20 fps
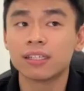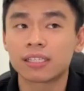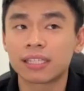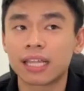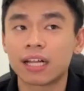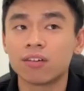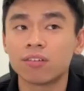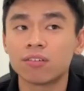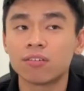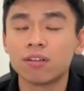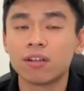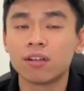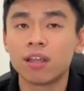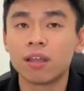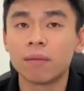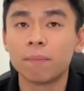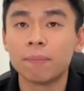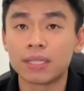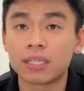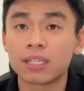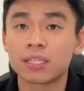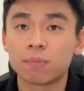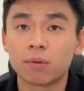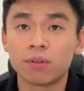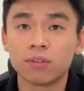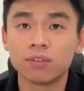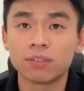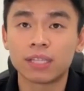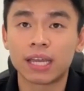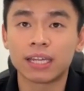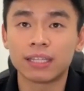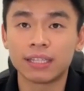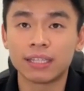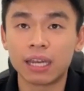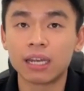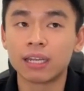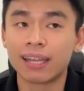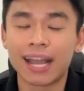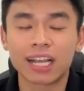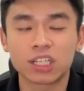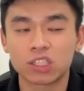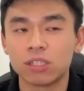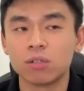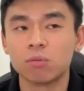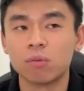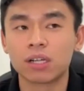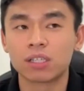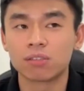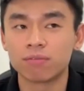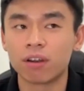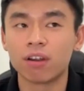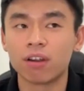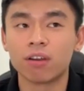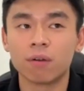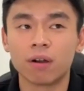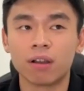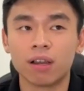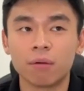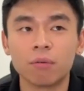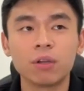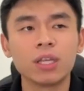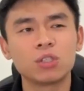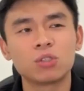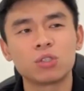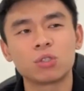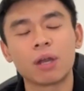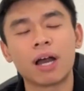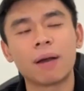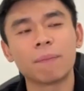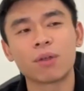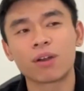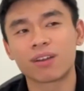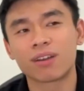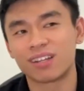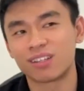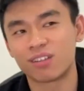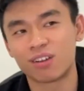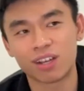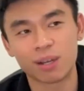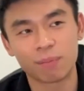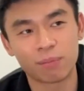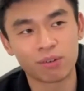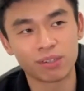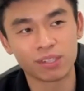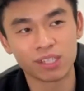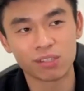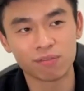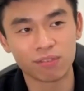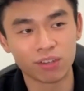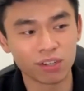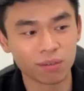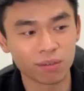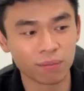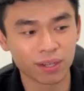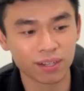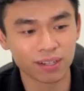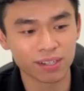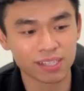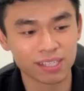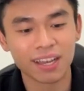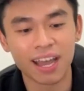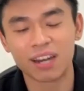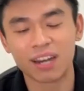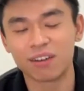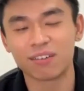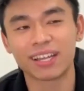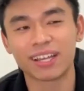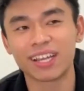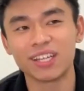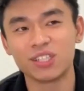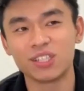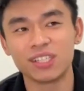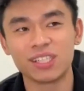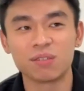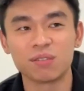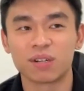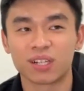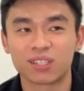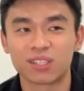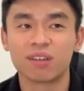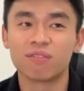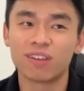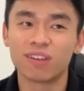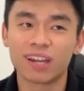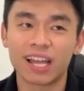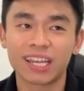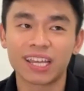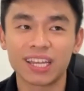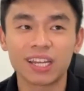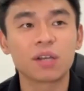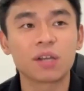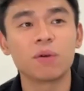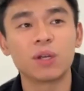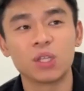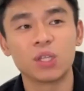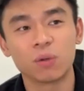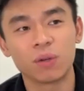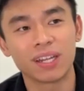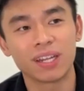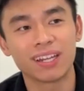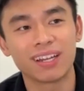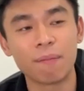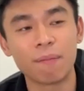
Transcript: style business model that actually works very well, which I'm not going to talk about in this video because I don't like agency work. So if you like it, go and do it.